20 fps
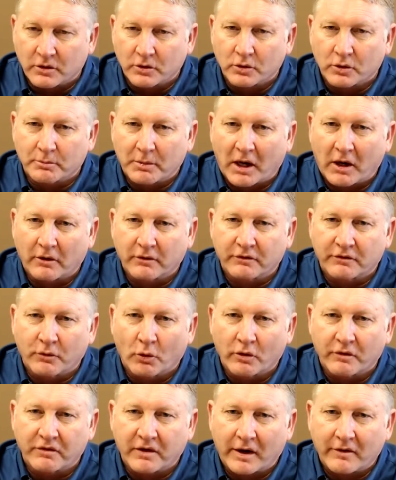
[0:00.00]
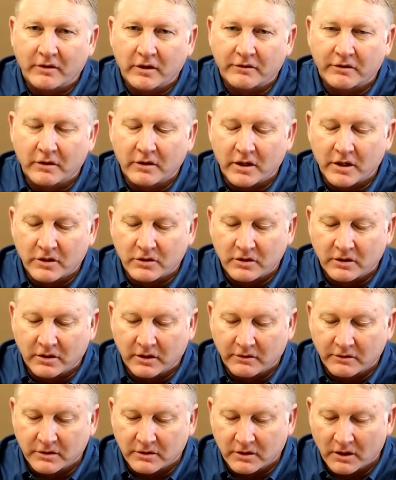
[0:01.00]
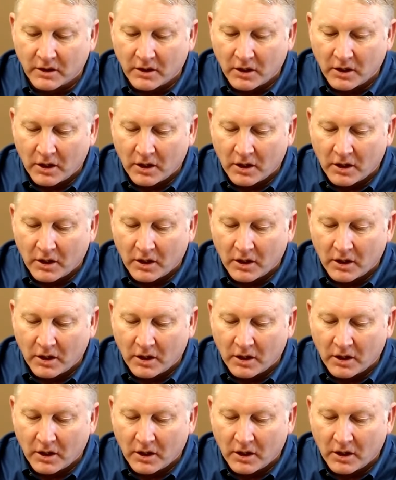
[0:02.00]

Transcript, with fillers: do about four or five different initiatives,